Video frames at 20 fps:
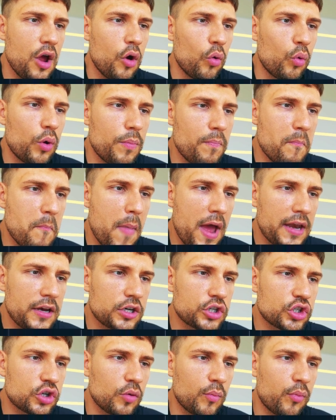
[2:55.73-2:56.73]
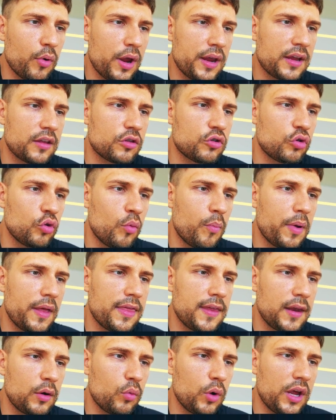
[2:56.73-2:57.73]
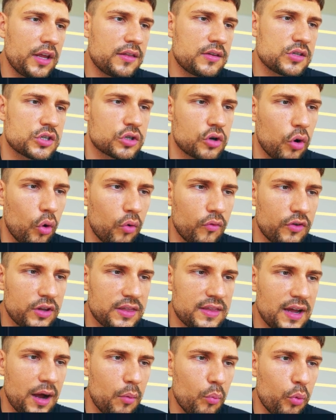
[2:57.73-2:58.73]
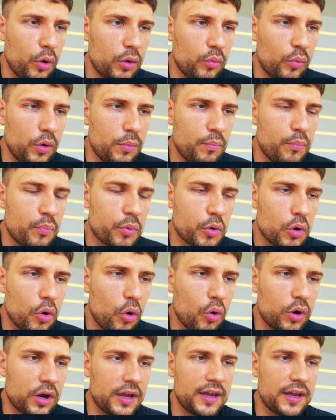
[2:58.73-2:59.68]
We managed to break it through, but then we had this COVID dump when we broke